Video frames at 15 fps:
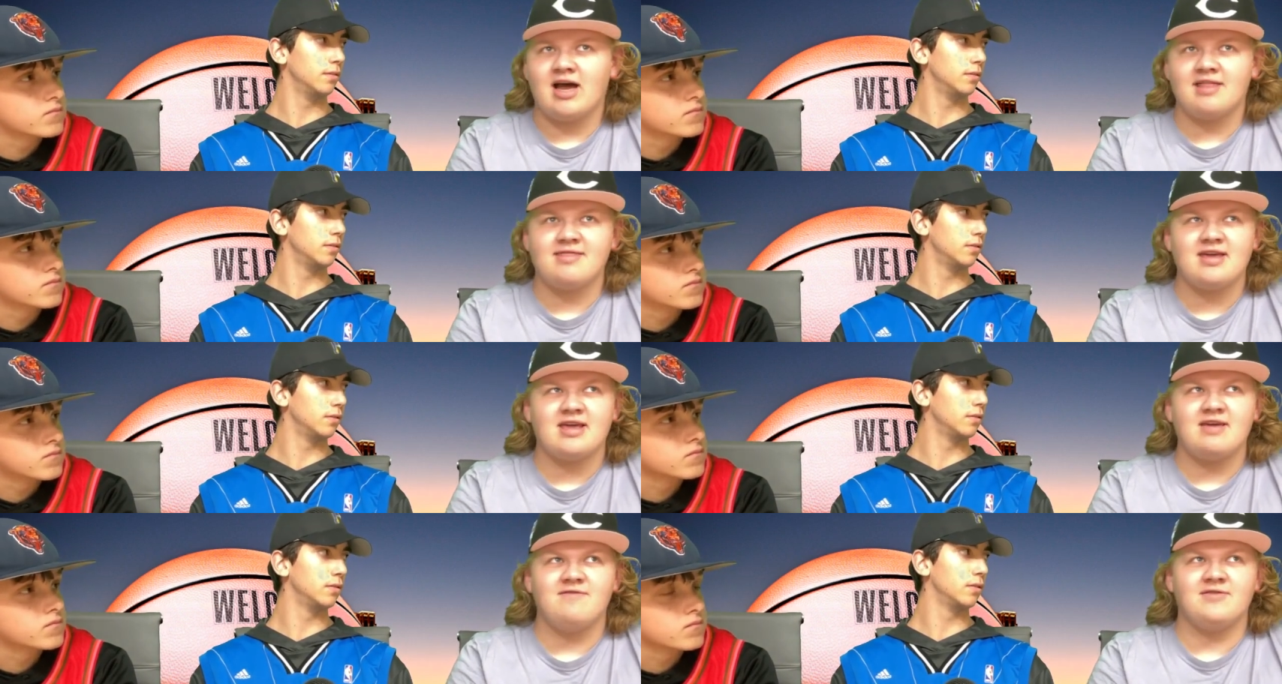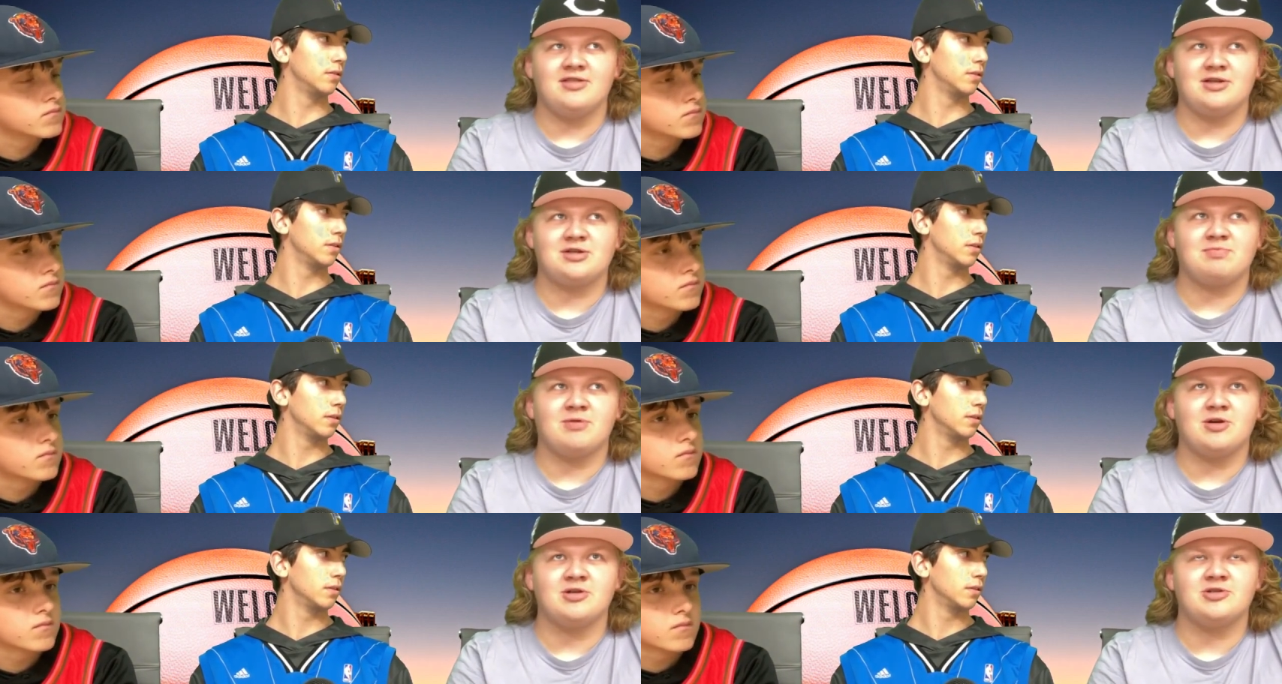Speaker 1: I think even the
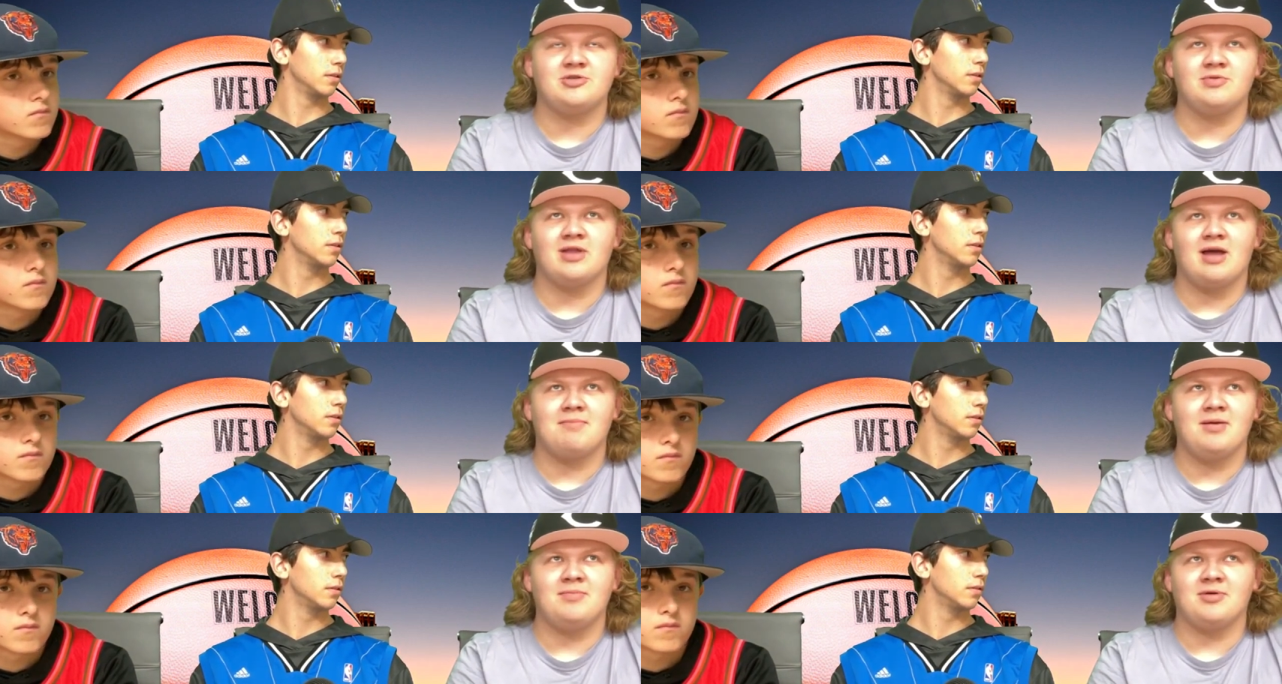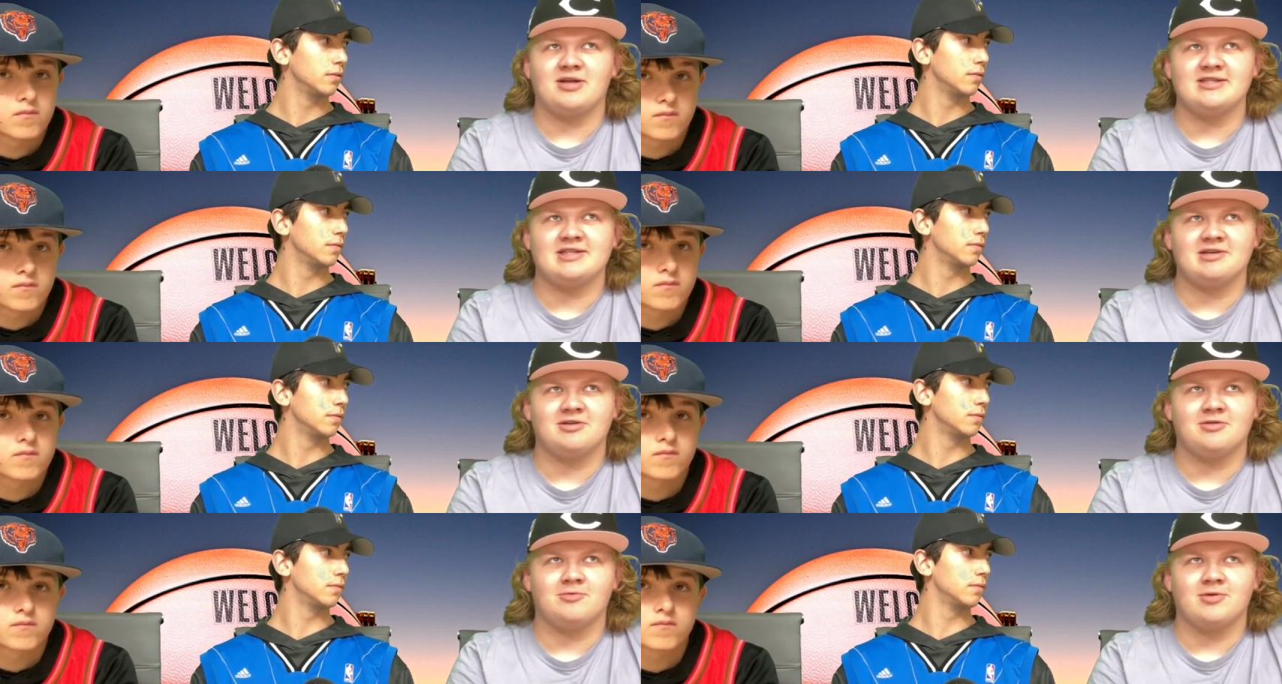Spurs, who a lot of people
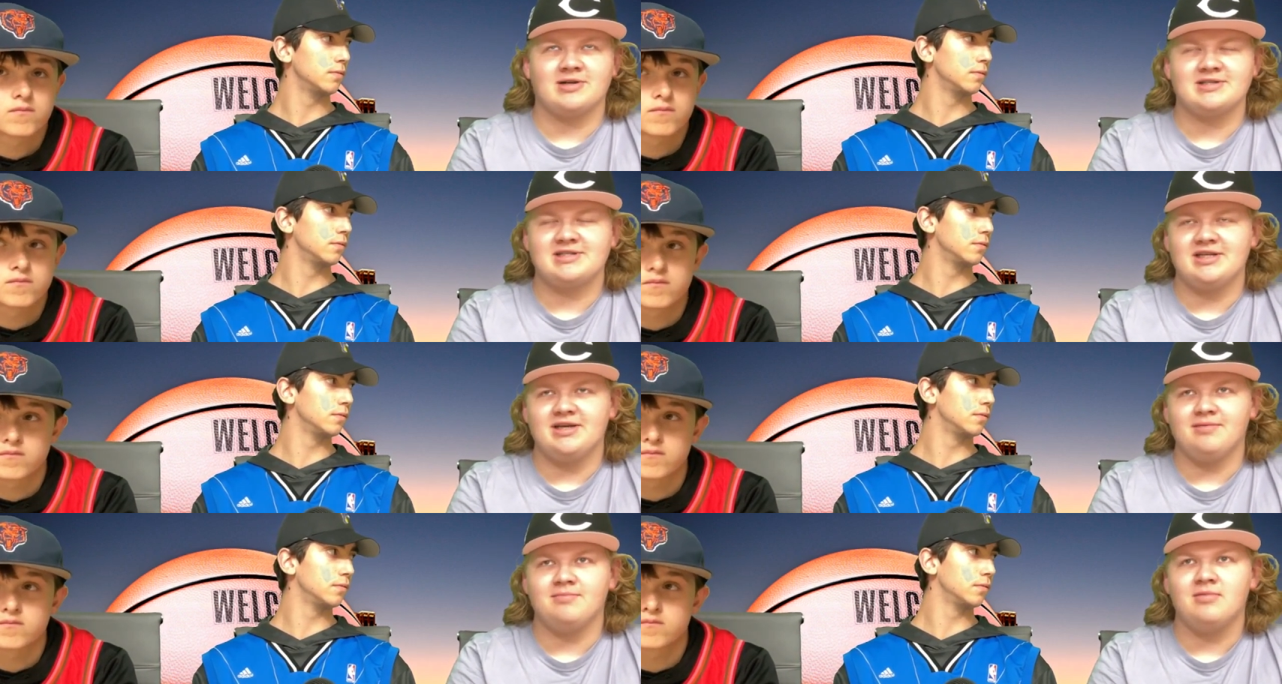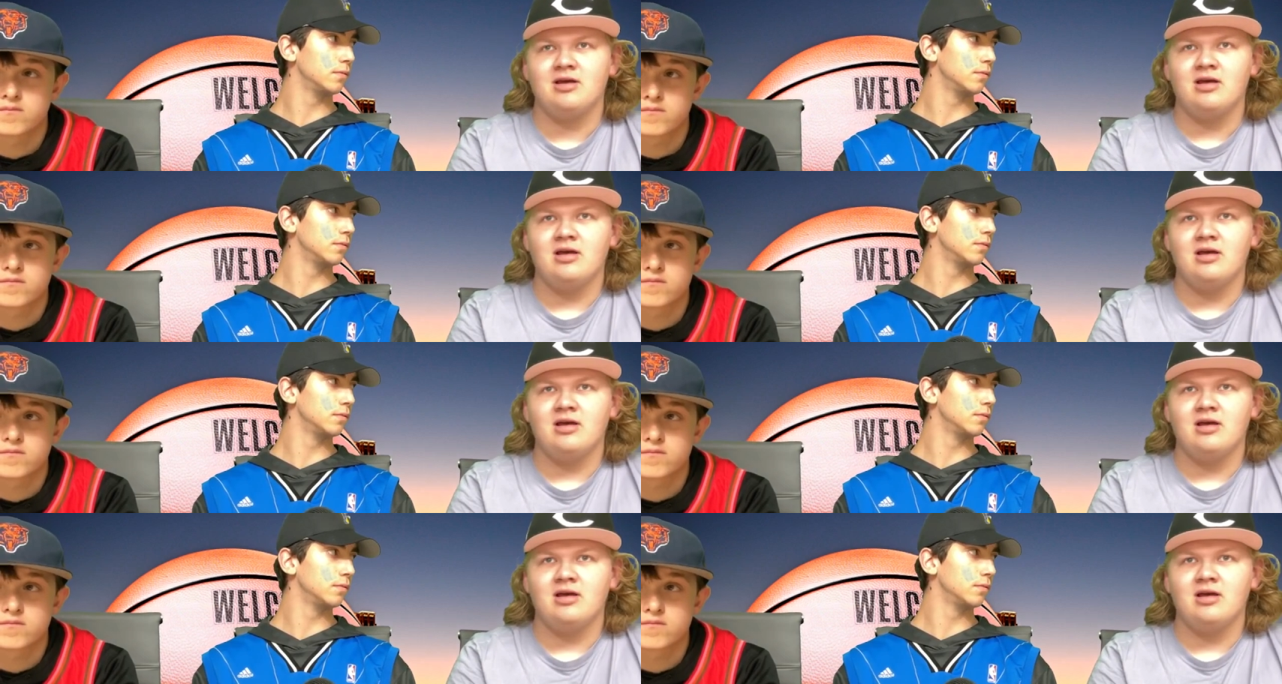consider the worst team